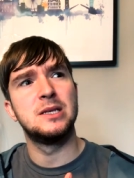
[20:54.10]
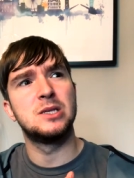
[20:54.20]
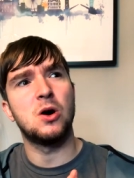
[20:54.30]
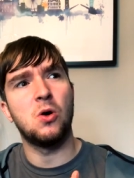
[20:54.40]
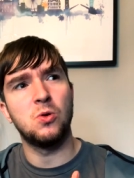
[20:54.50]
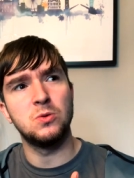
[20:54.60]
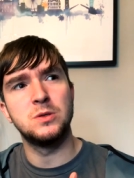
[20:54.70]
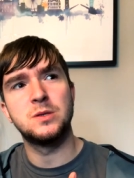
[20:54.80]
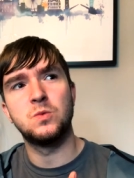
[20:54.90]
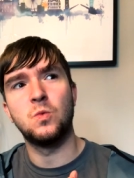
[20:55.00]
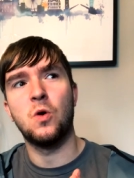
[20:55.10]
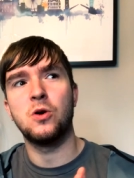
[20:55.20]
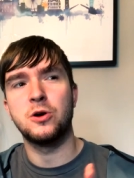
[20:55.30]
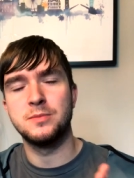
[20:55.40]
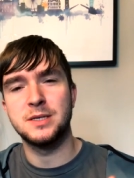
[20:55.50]
told
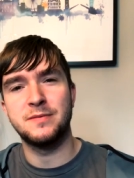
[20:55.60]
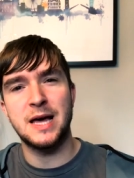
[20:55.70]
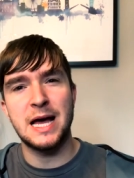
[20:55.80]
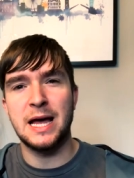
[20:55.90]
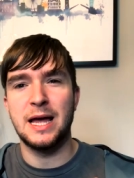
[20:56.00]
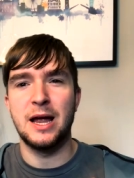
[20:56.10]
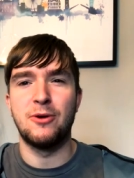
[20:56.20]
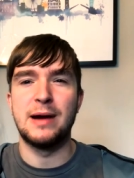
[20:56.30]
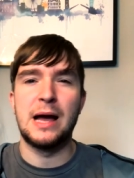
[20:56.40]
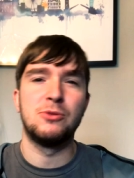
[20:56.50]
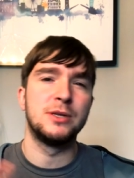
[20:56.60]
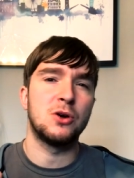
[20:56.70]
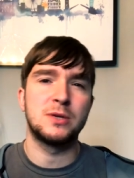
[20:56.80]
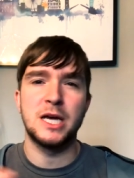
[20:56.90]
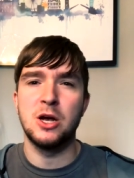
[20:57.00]
what comes of that around
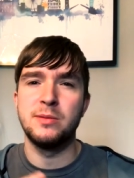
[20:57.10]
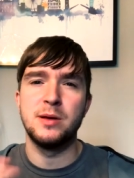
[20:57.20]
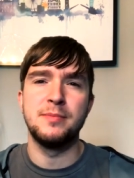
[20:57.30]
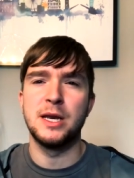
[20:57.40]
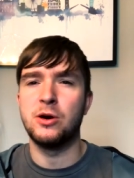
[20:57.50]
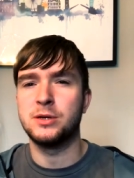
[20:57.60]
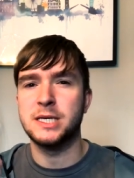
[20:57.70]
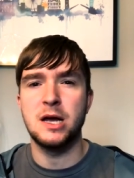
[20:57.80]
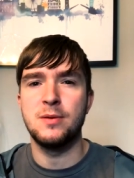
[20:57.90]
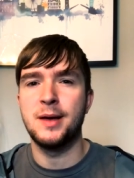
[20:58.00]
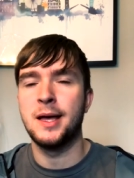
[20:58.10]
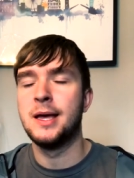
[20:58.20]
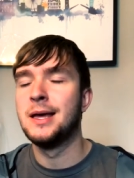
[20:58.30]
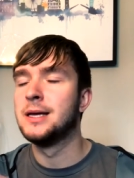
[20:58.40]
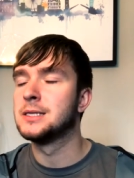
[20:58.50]
October, mid October
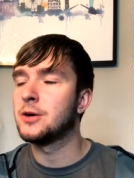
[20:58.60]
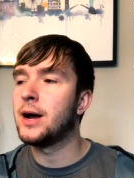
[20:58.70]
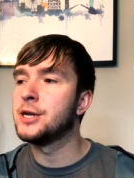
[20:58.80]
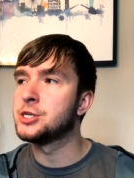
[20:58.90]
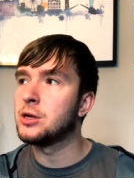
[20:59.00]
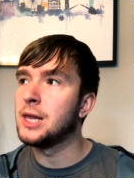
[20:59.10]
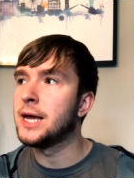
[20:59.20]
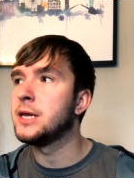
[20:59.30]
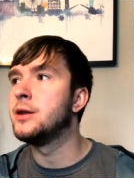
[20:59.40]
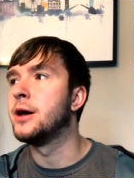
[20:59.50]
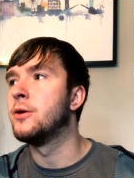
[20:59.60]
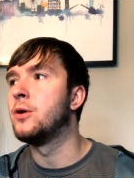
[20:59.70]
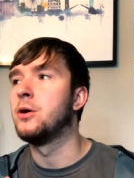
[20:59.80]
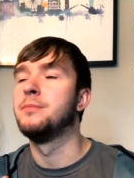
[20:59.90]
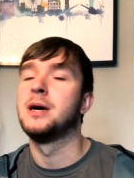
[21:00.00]
so I shall let you know
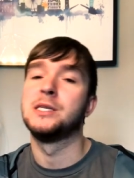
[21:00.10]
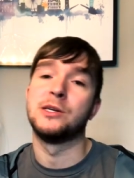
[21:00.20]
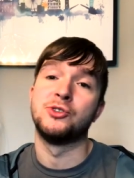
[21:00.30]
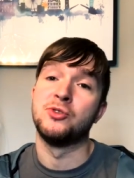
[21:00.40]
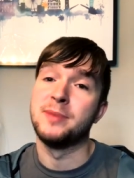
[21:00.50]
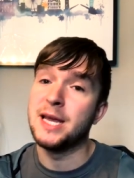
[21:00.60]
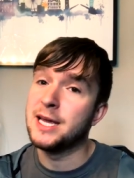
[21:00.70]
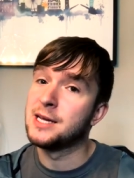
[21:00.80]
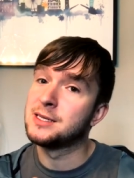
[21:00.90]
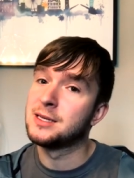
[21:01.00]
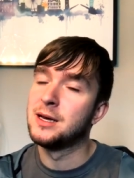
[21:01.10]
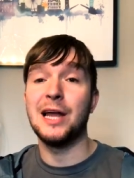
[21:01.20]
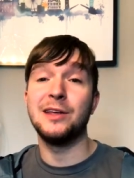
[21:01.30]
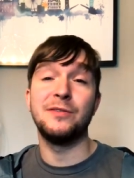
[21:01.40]
on my social medias. And